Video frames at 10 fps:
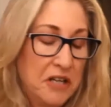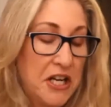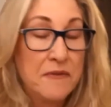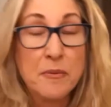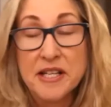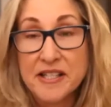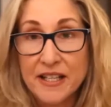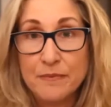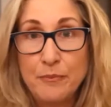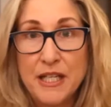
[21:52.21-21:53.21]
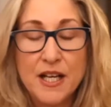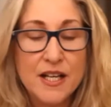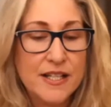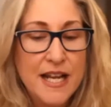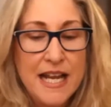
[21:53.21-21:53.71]
I never miss it
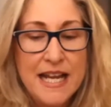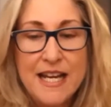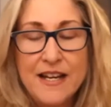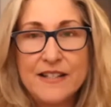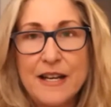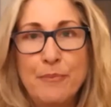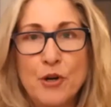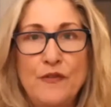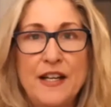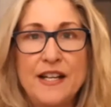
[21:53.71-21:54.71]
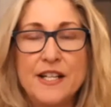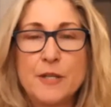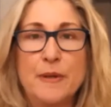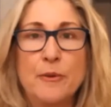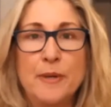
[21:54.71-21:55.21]
because it is a perfect
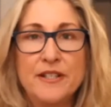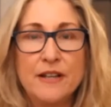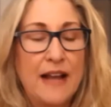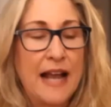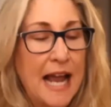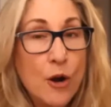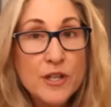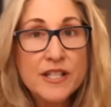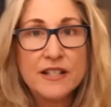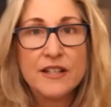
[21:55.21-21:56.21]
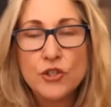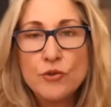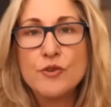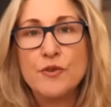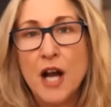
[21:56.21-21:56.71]
experiment of how is it that you
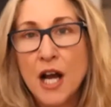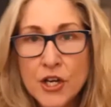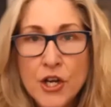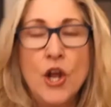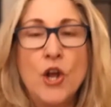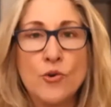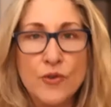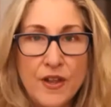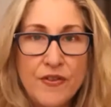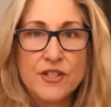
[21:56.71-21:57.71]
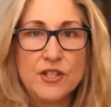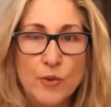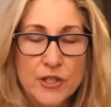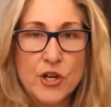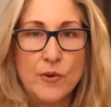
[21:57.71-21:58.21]
do not know that this is
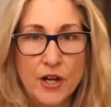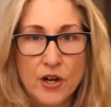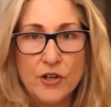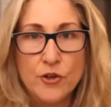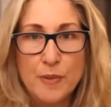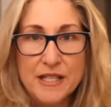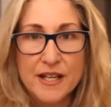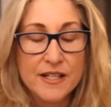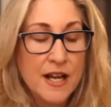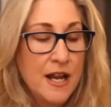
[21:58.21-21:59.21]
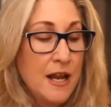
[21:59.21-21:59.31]
what's going on in your business